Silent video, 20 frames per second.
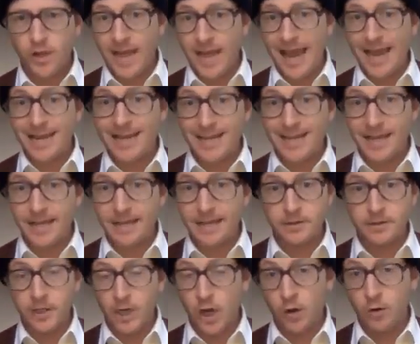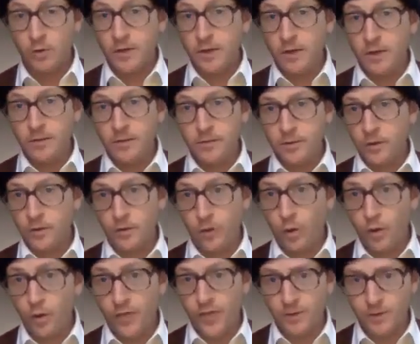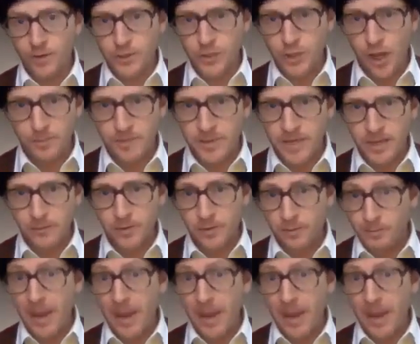And the whole thing with Tempier, with